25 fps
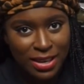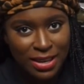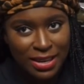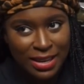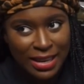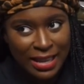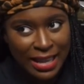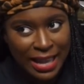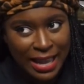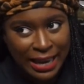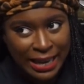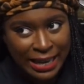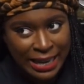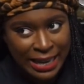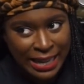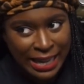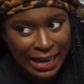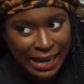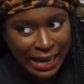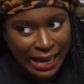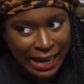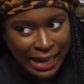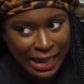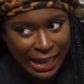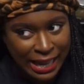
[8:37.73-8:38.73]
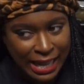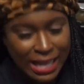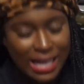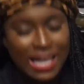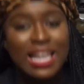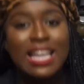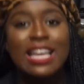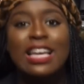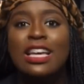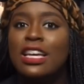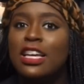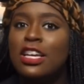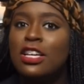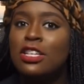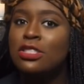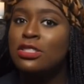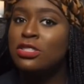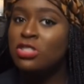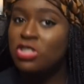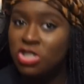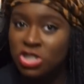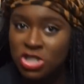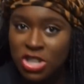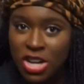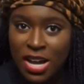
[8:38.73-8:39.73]
Like I did that.
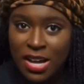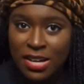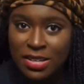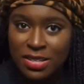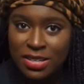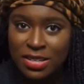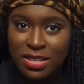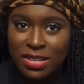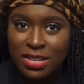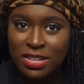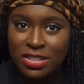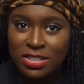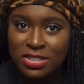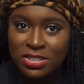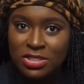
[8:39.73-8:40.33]
It's shocking.